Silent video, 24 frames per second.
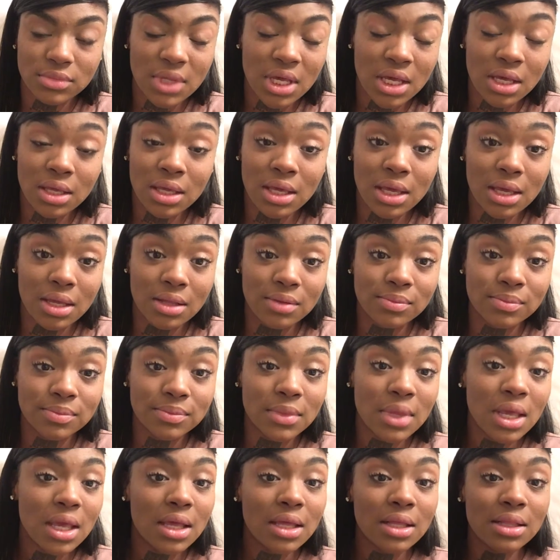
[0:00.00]
Again,
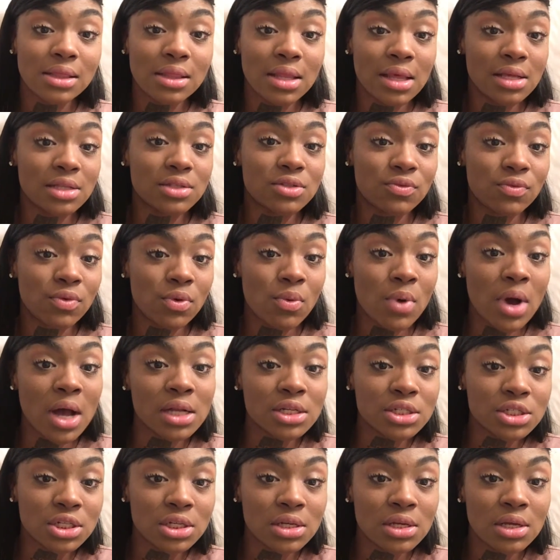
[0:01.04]
thanks for
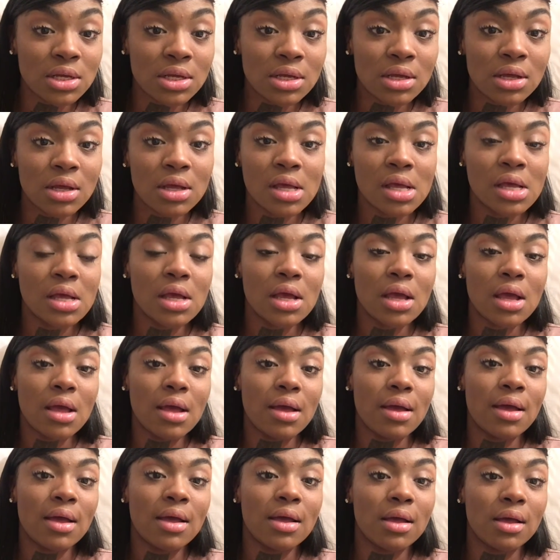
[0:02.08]
watching
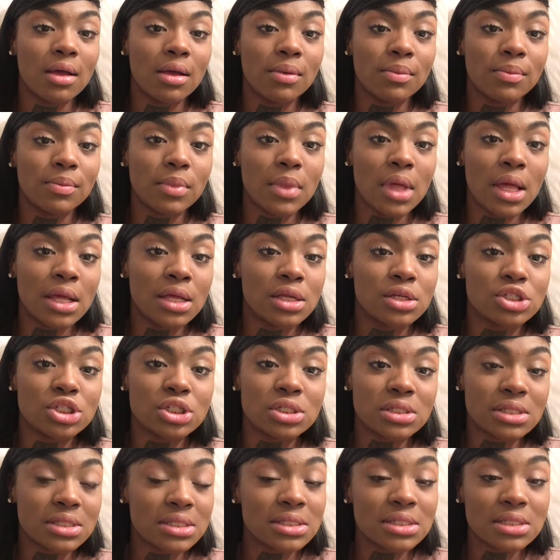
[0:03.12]
and
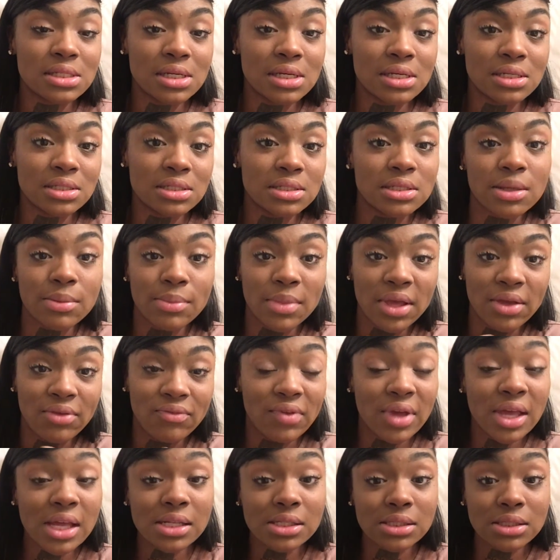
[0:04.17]
just listening to me
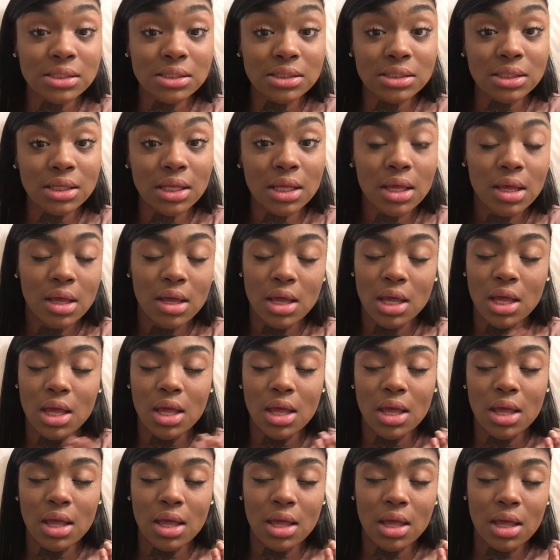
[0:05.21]
vent.
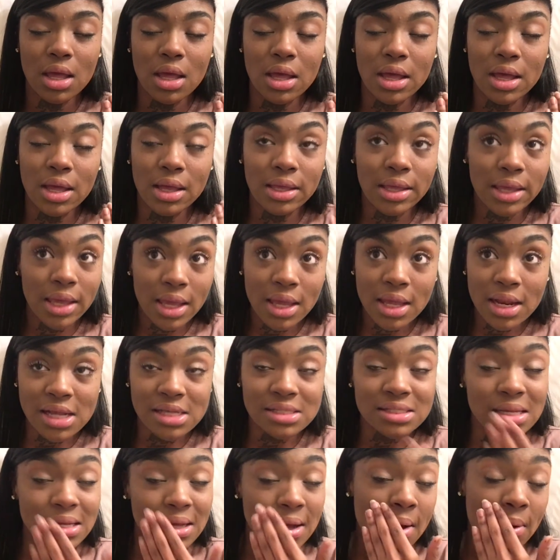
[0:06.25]
Again,
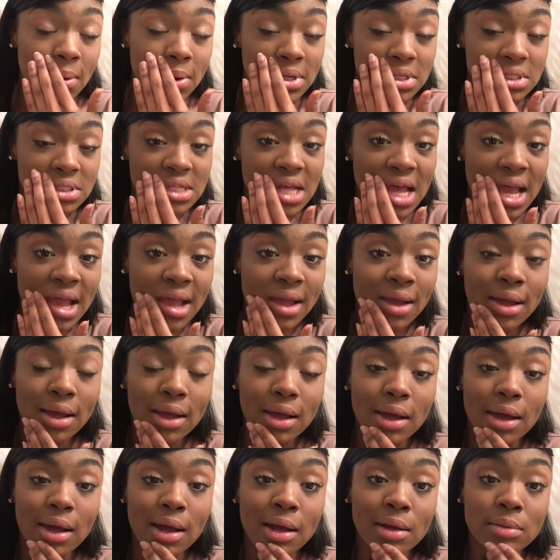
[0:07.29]
as I always say,
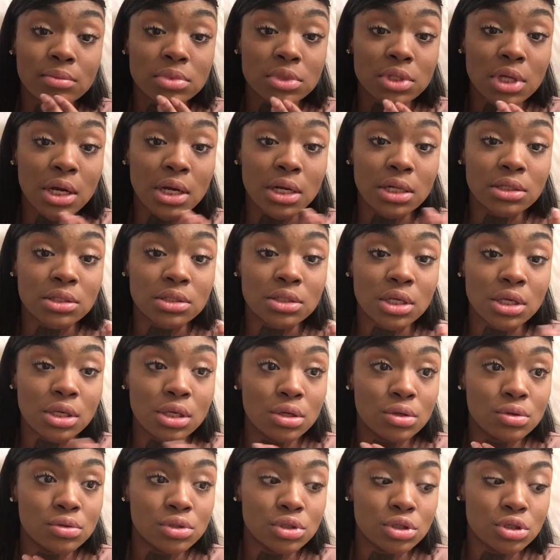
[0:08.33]
I'm starting to
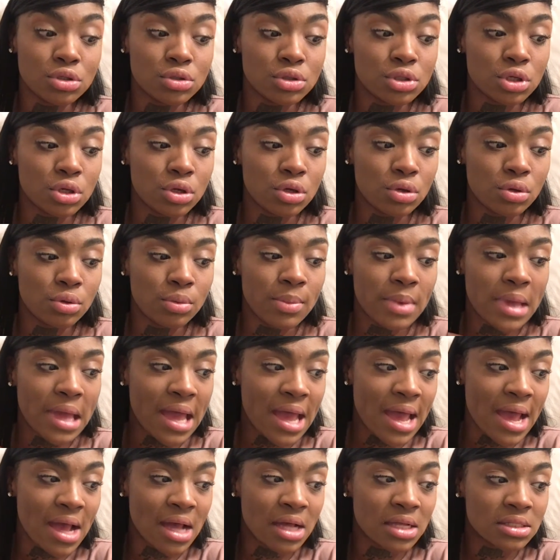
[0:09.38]
use YouTube
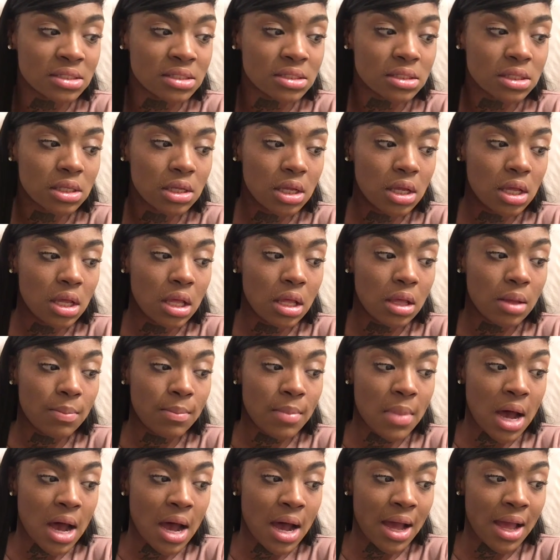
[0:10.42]
as
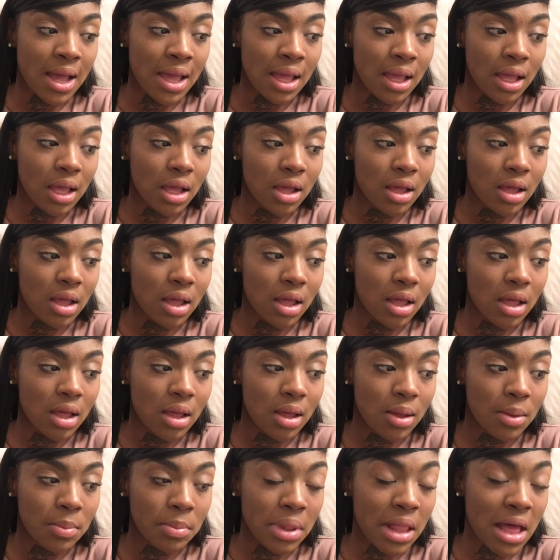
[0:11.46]
my
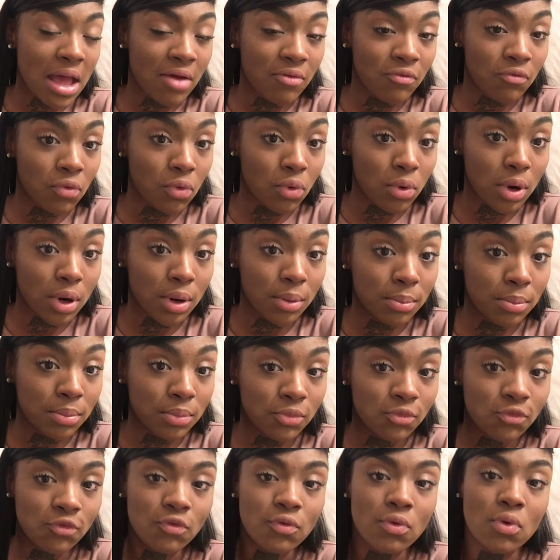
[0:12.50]
platform
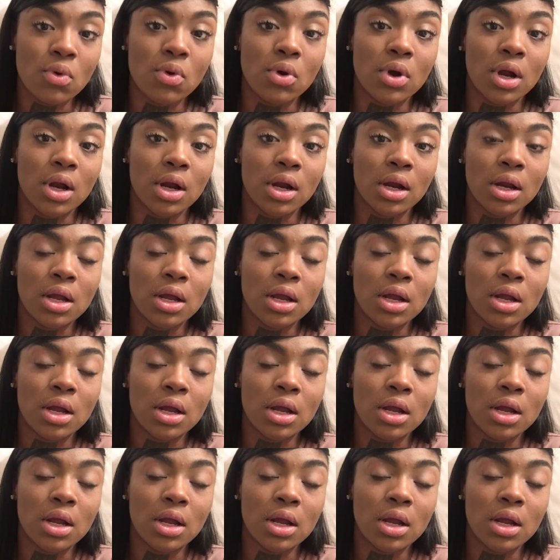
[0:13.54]
for